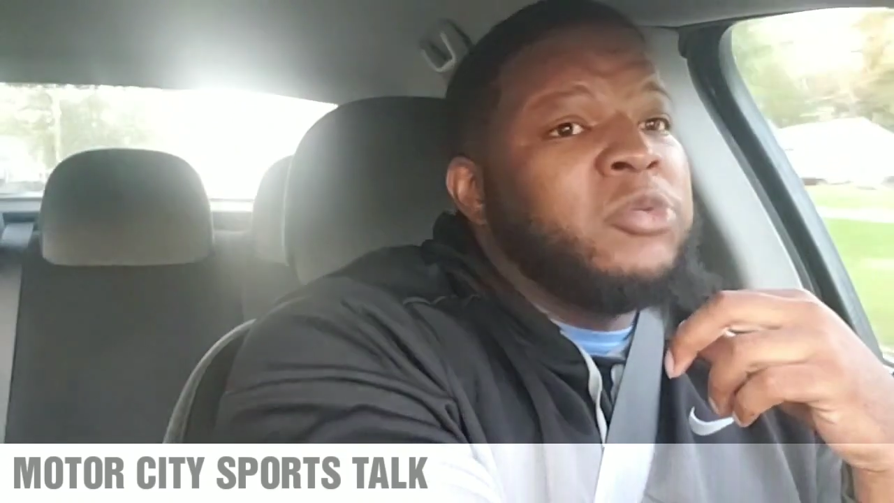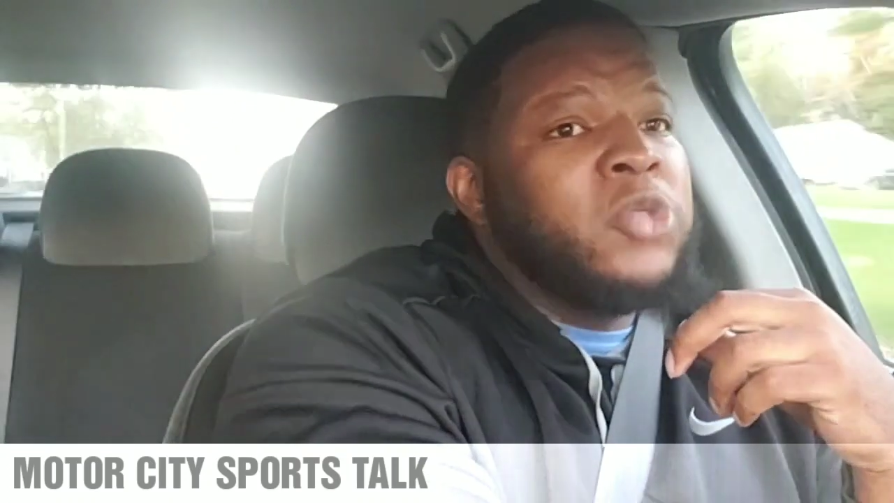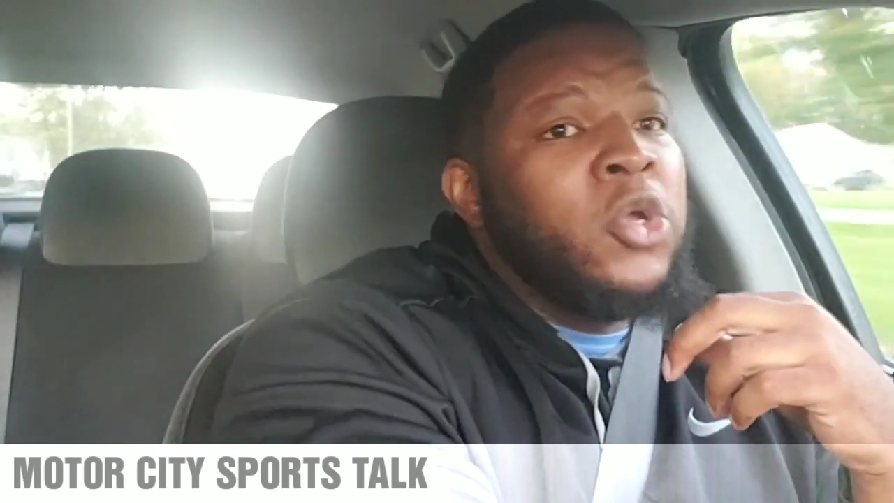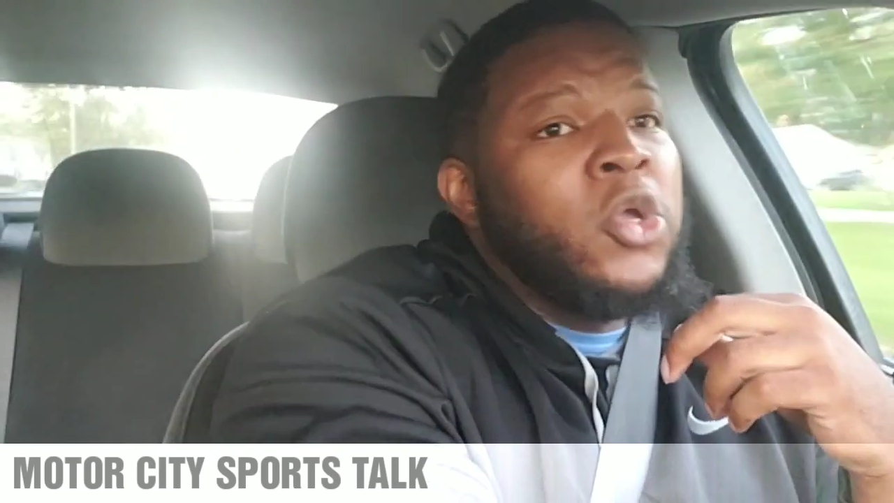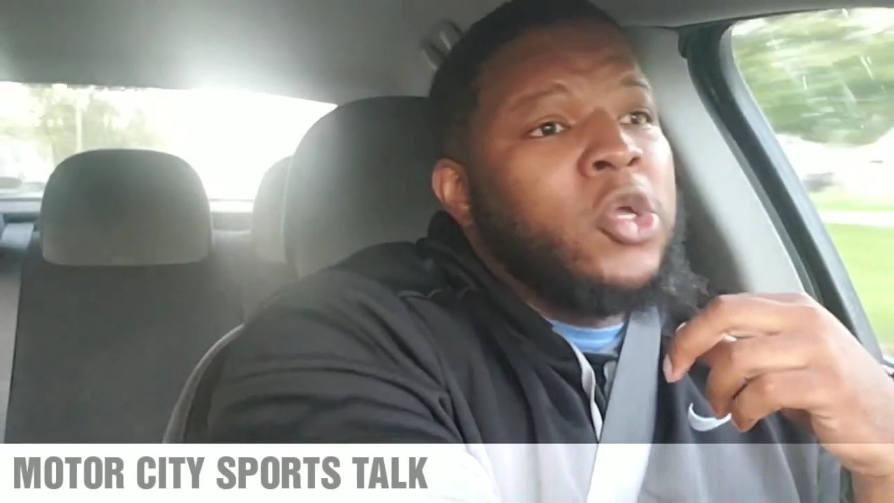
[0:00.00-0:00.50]
People
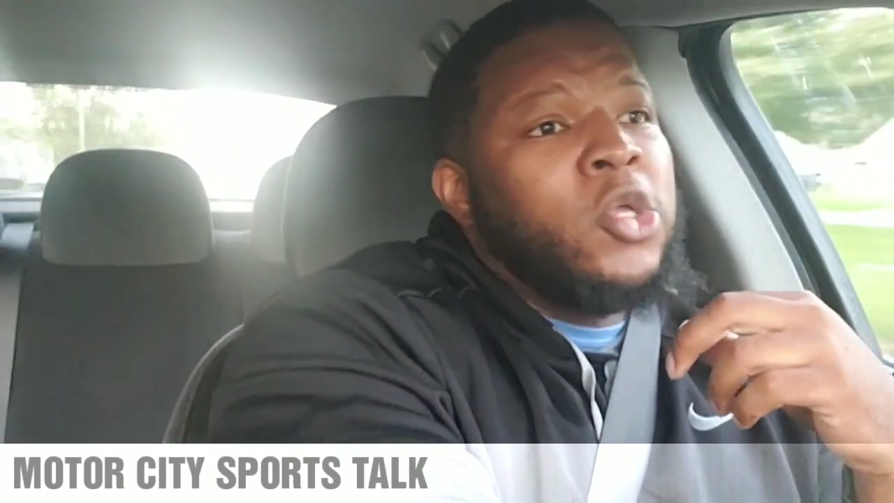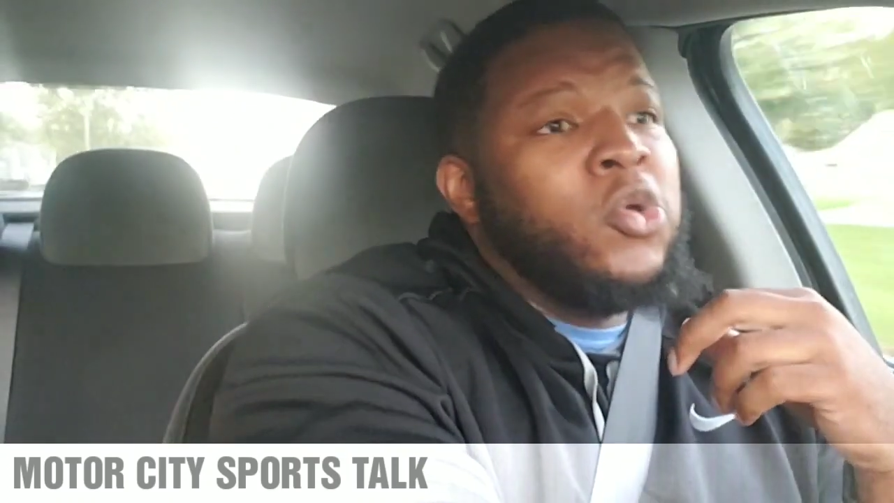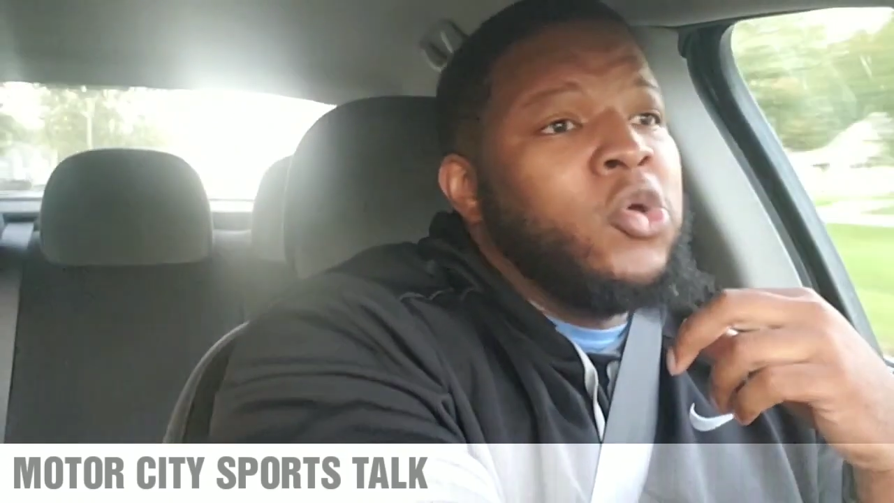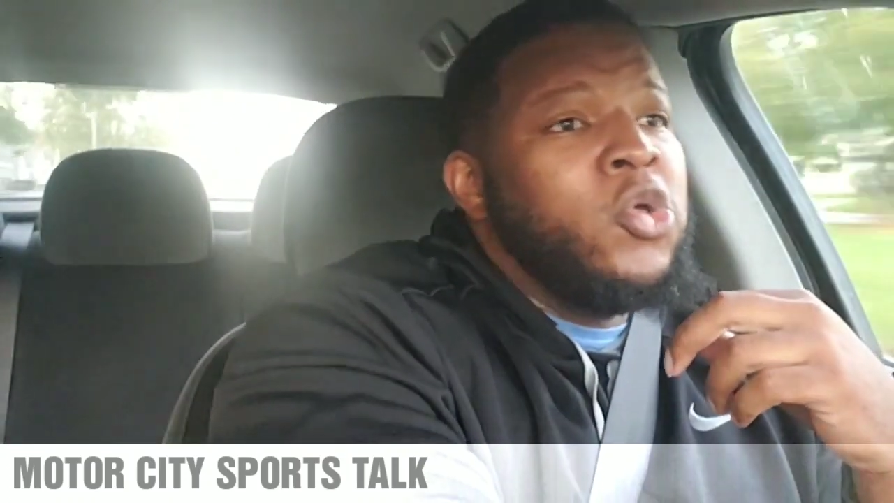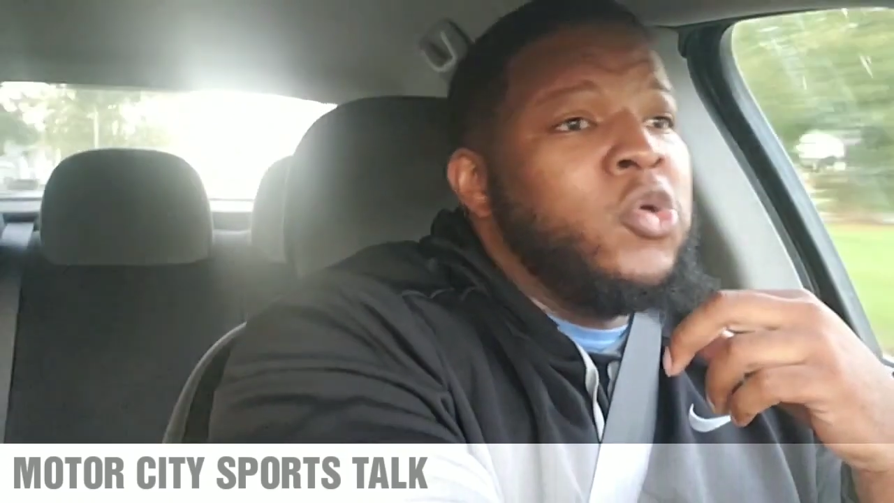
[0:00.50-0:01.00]
said,
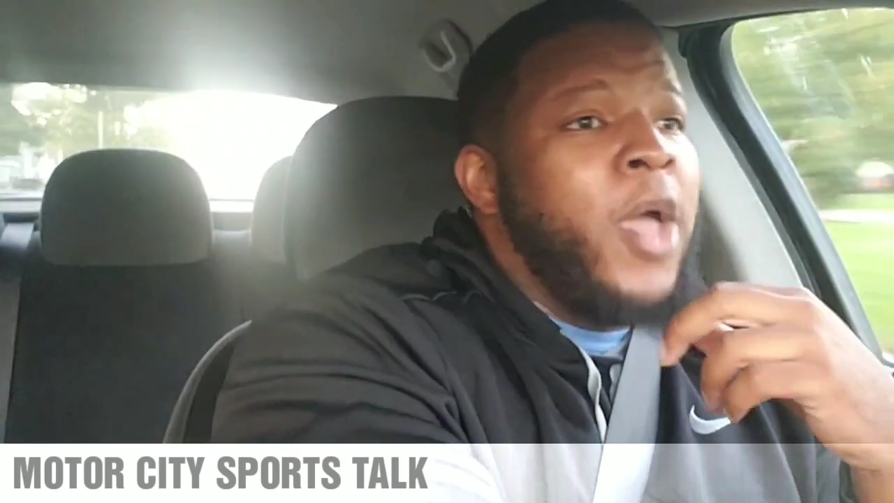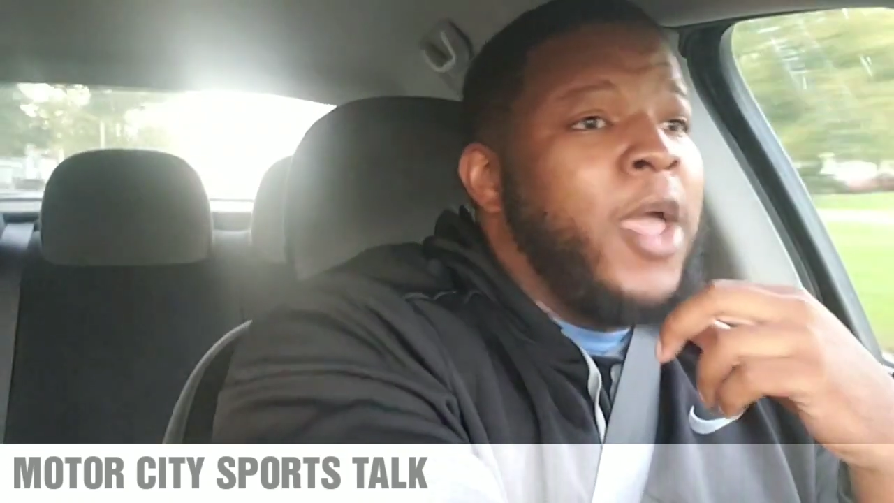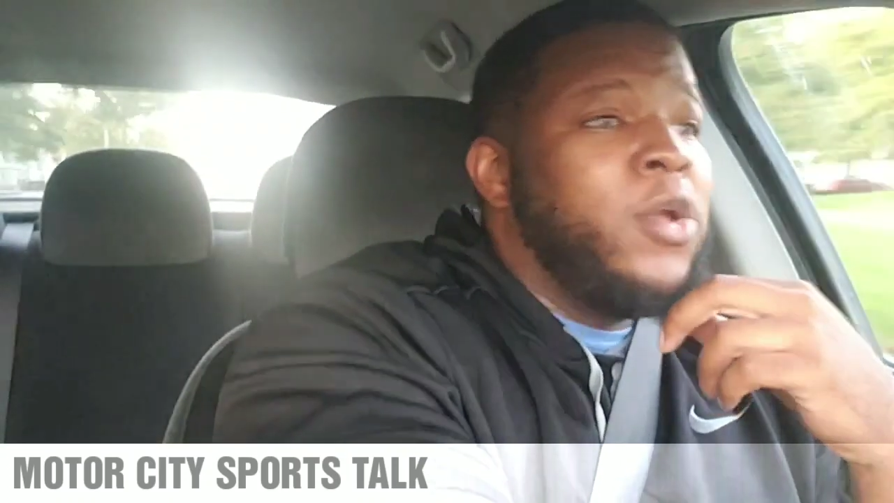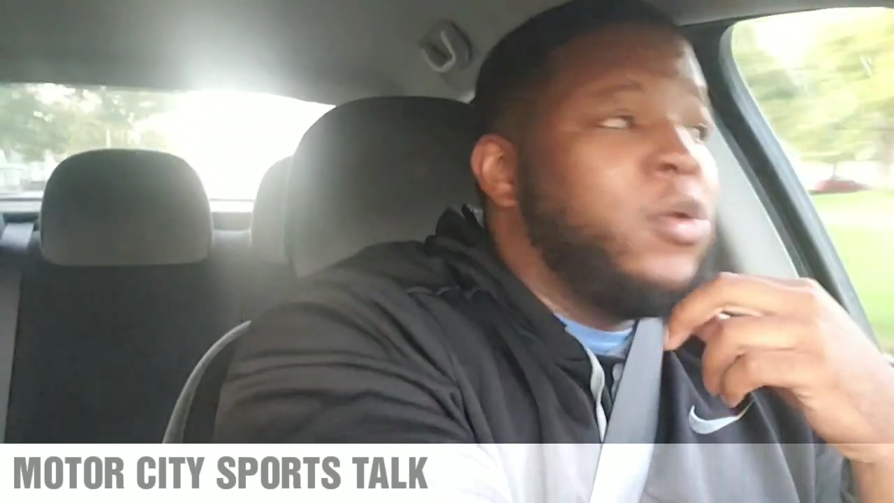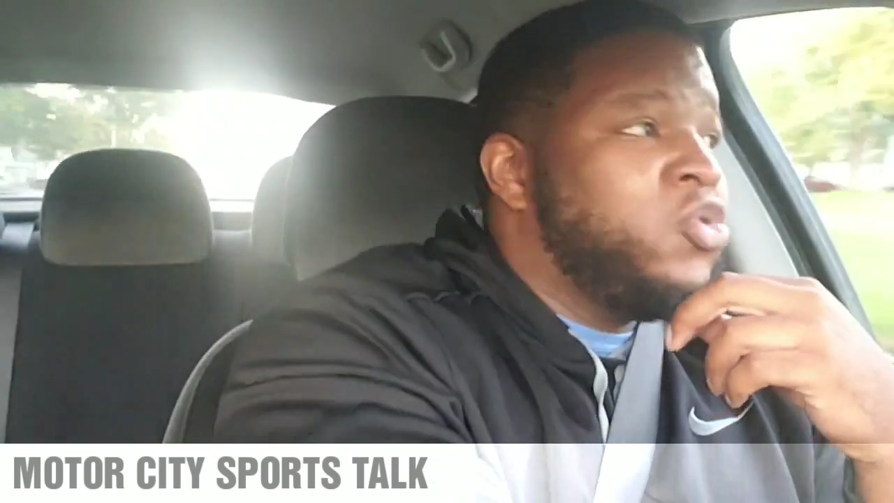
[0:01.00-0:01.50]
you
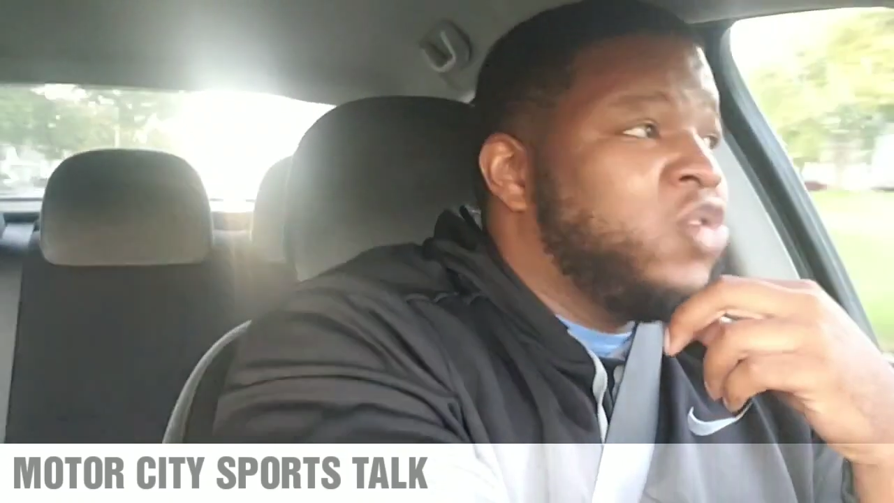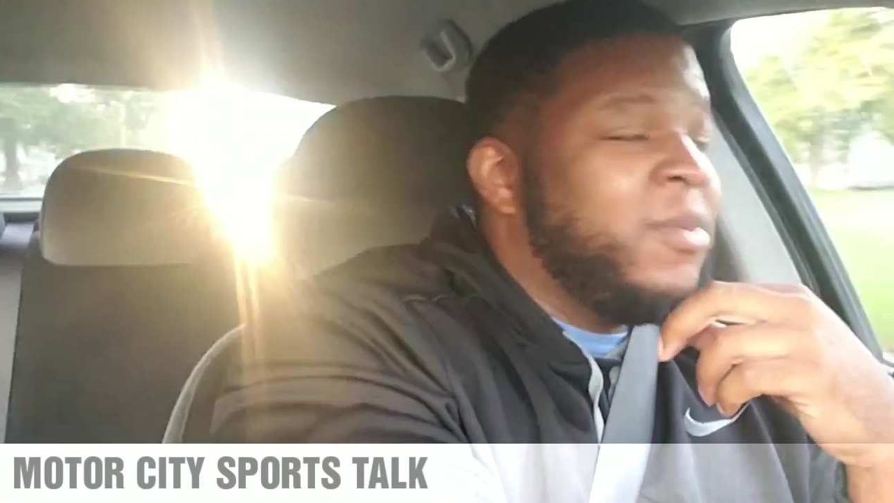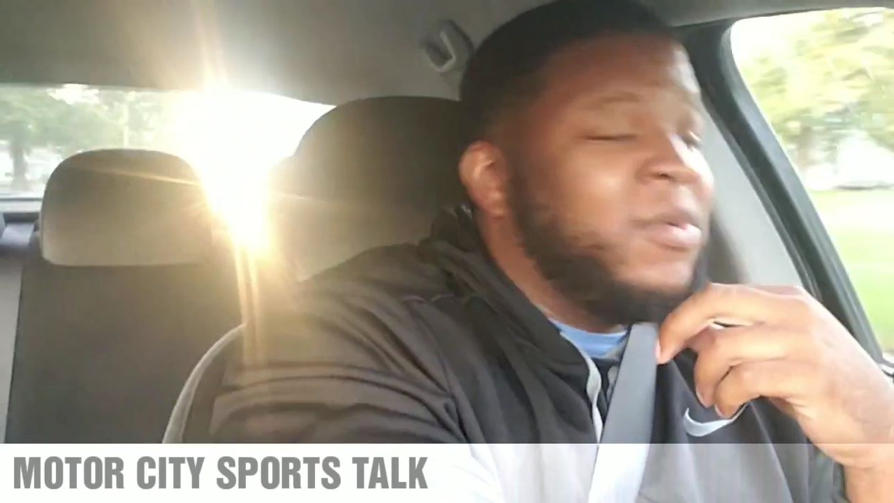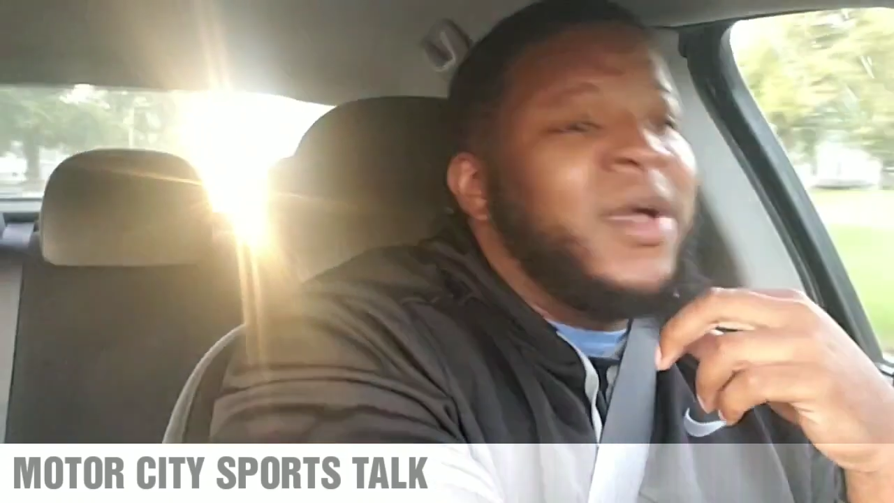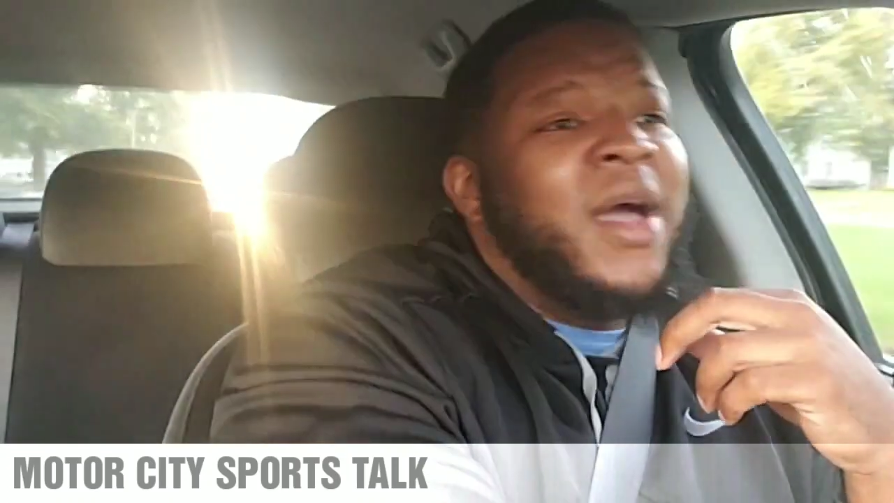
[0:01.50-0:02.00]
hate on Drummond.